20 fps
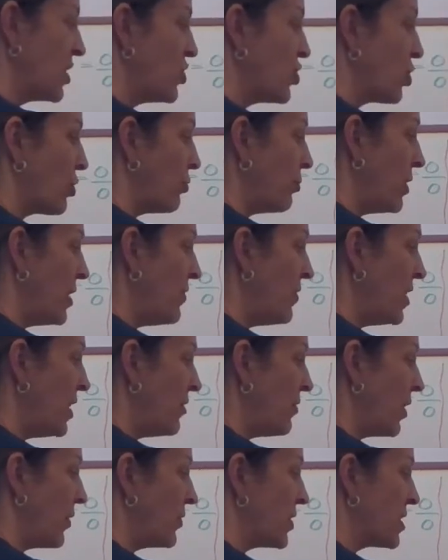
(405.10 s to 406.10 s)
the
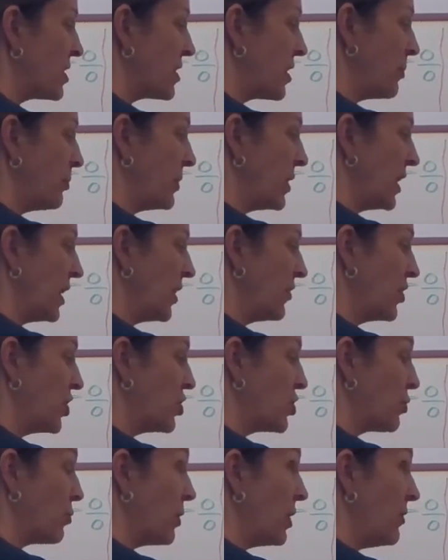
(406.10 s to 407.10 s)
derivative of the something. And the
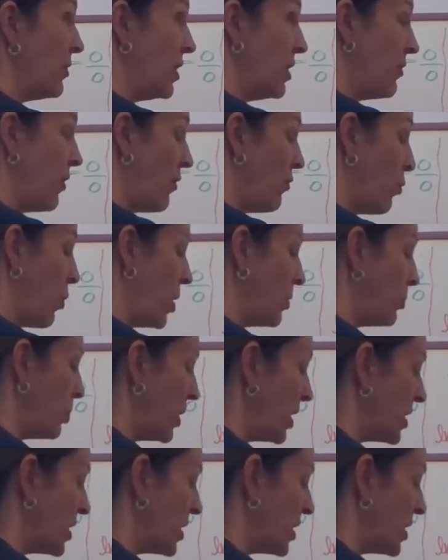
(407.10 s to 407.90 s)
derivative of 1